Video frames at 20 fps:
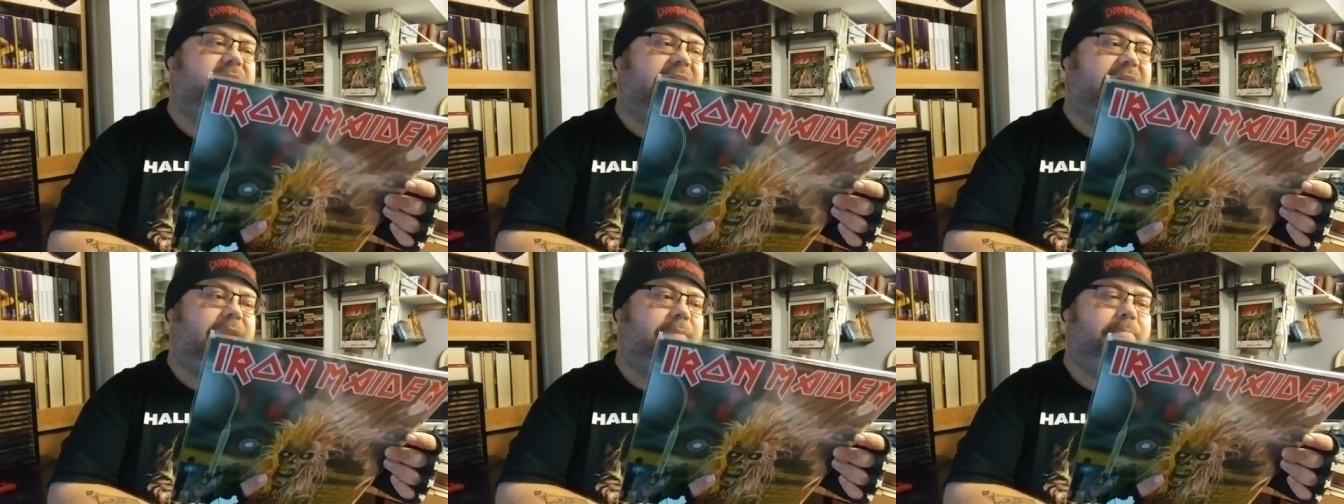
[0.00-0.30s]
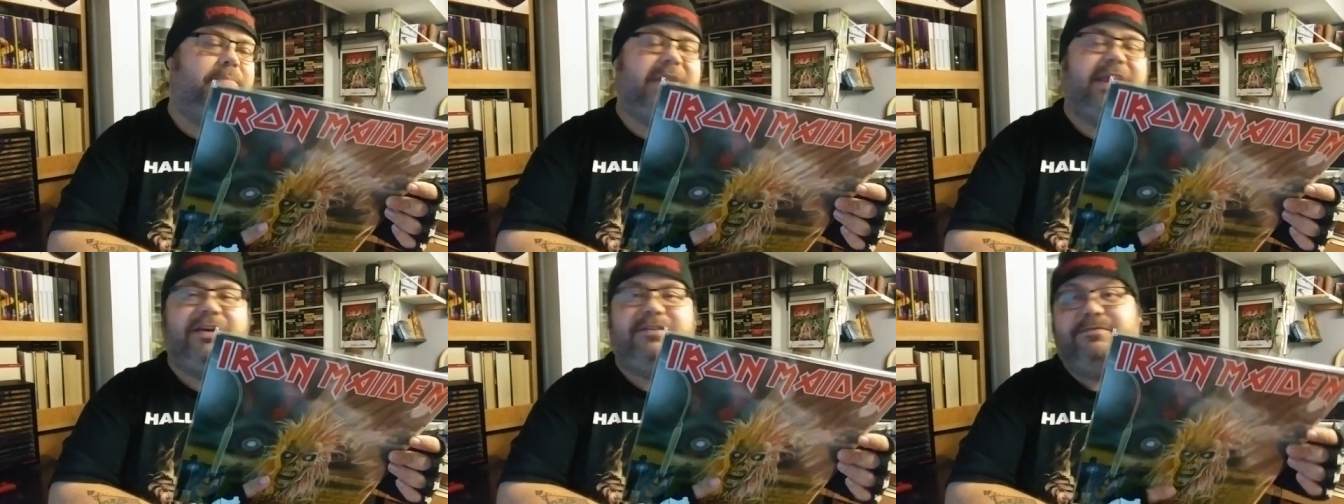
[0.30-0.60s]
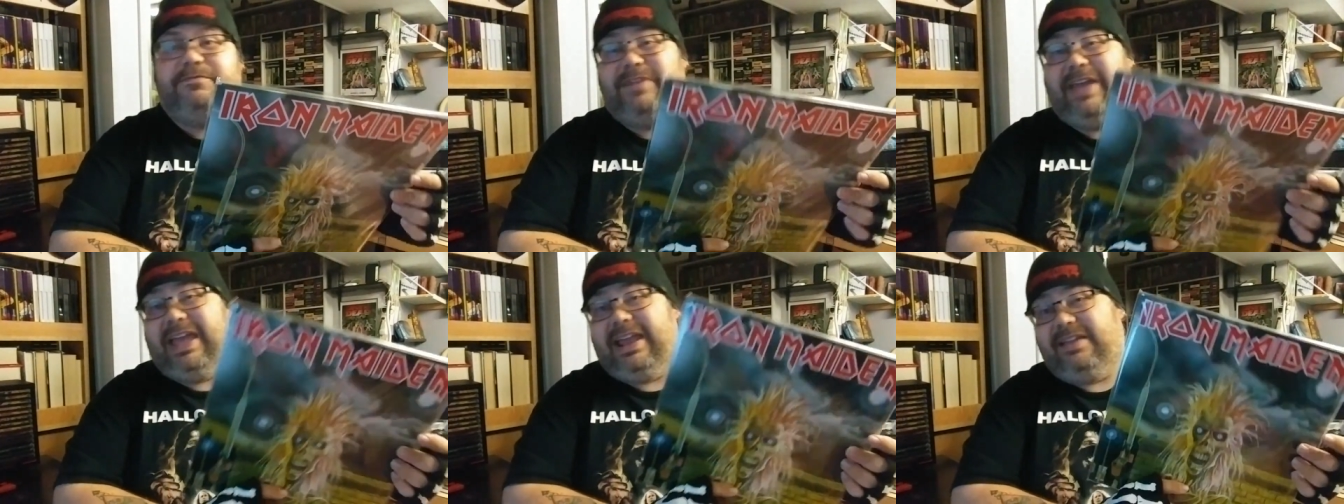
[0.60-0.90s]
that big a
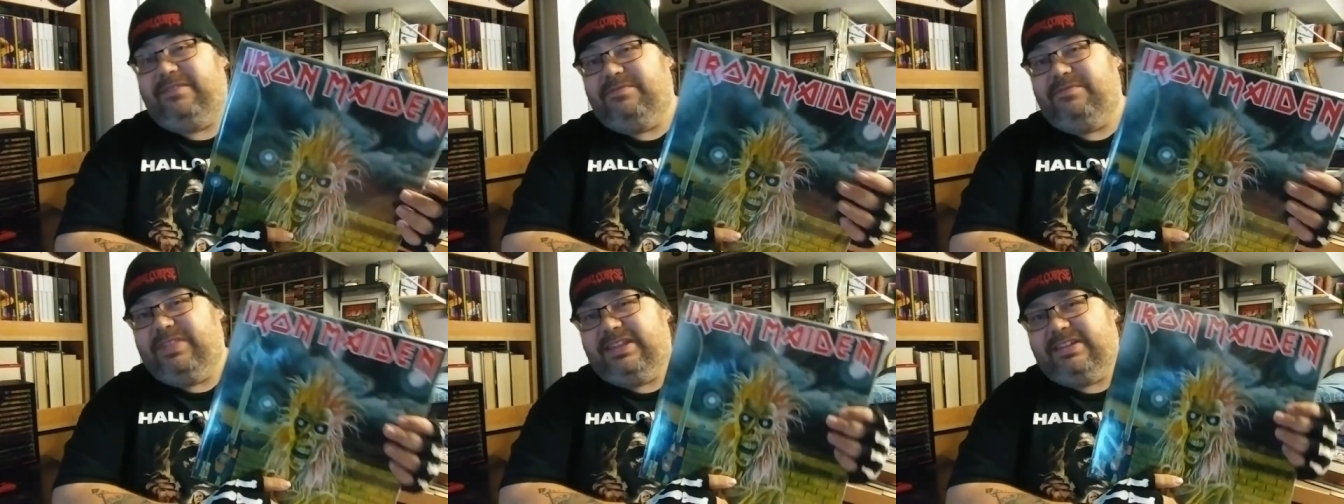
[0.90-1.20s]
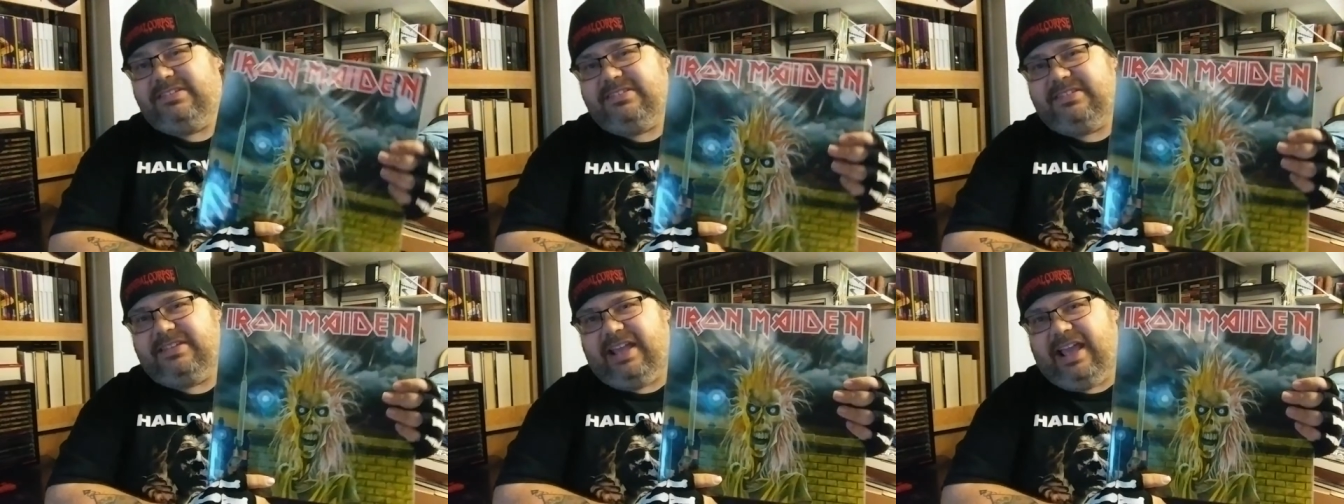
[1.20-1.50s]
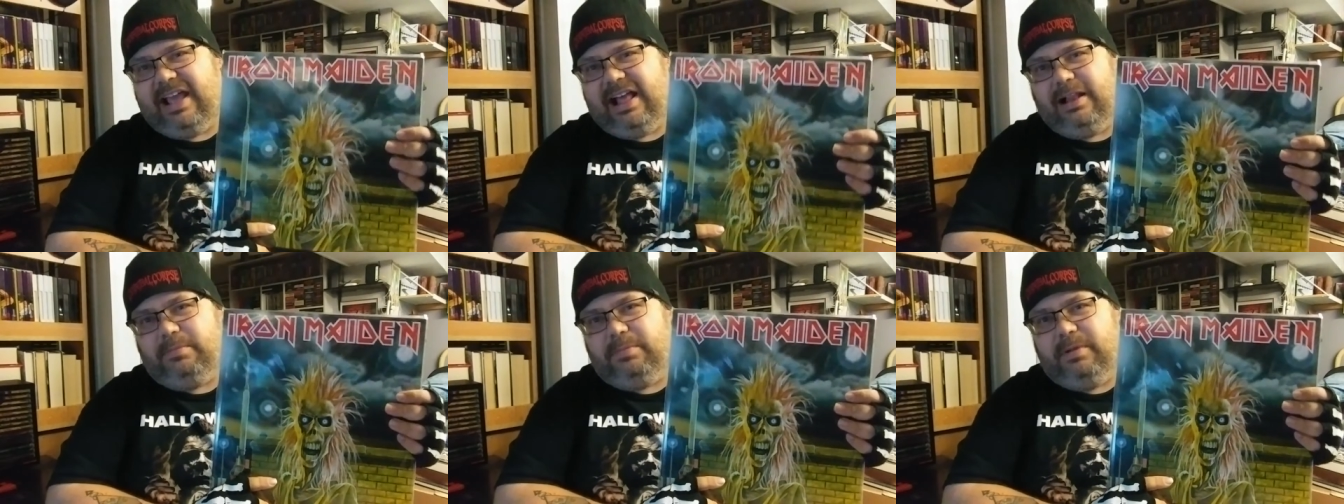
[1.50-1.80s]
fan of this
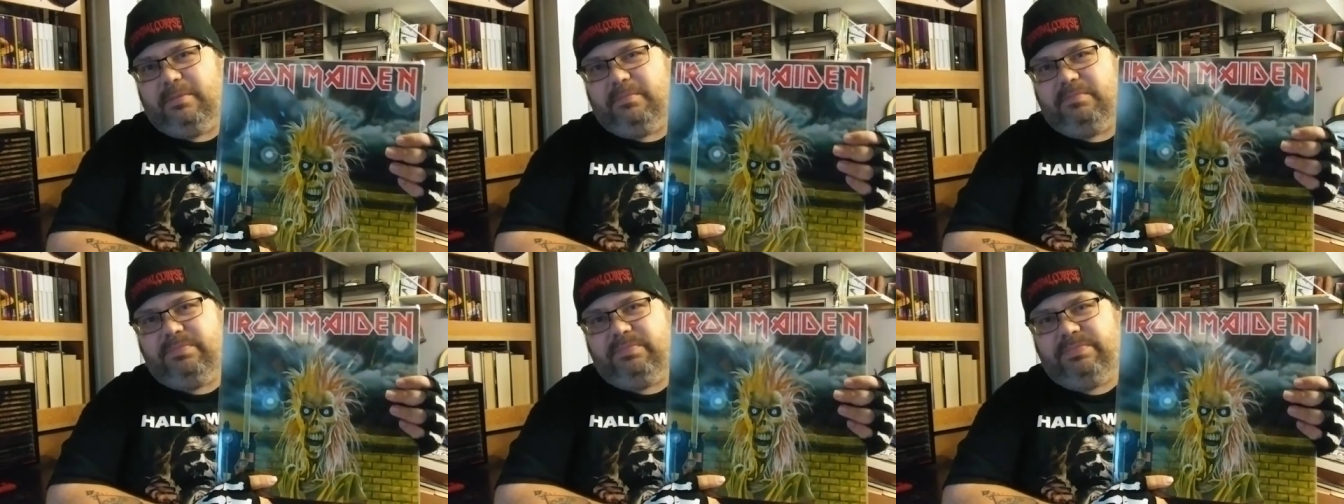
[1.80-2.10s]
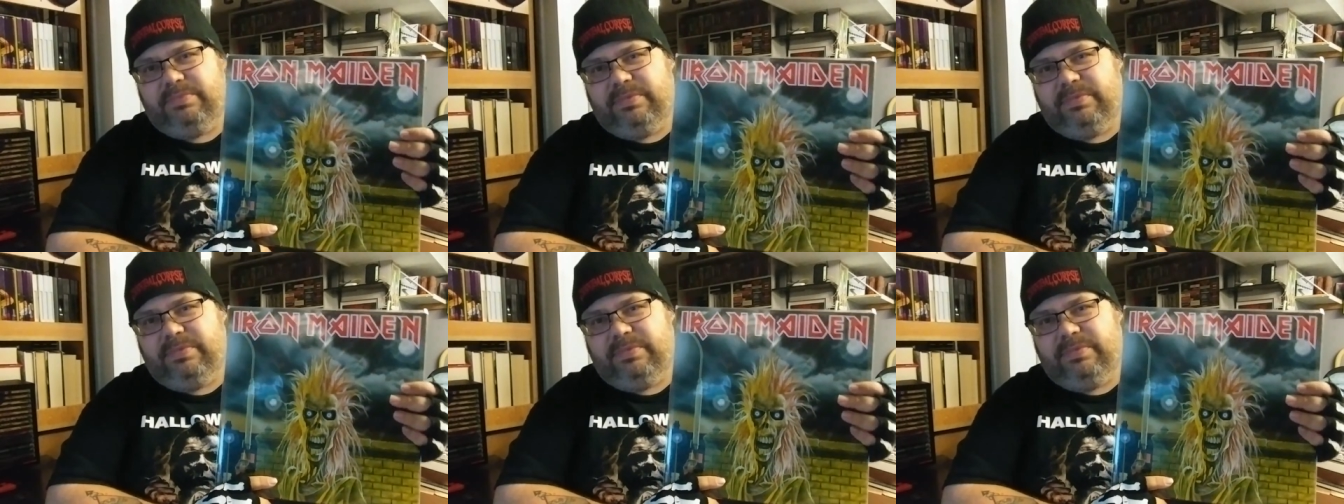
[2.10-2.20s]
album.